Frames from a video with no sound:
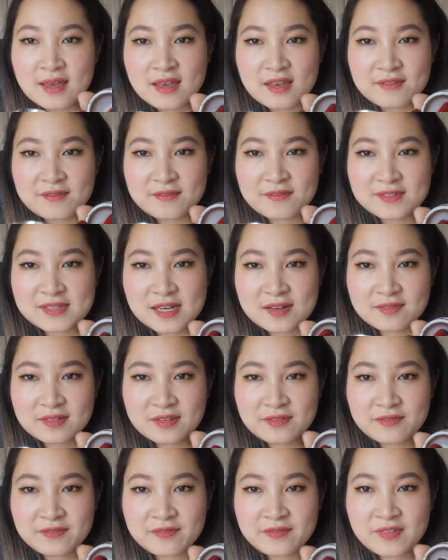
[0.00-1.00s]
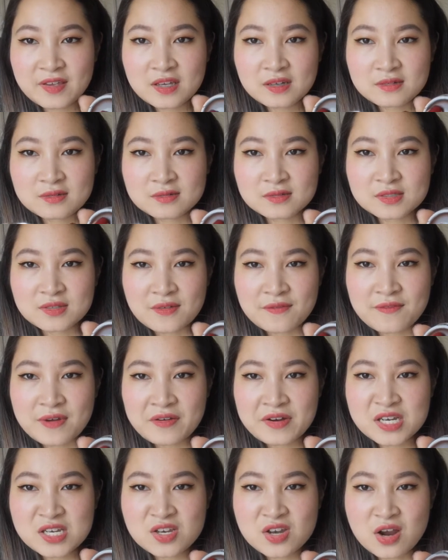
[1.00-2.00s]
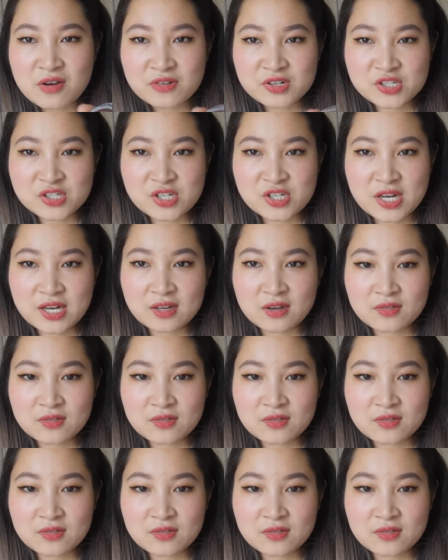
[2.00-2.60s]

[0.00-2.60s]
It definitely feels very nourishing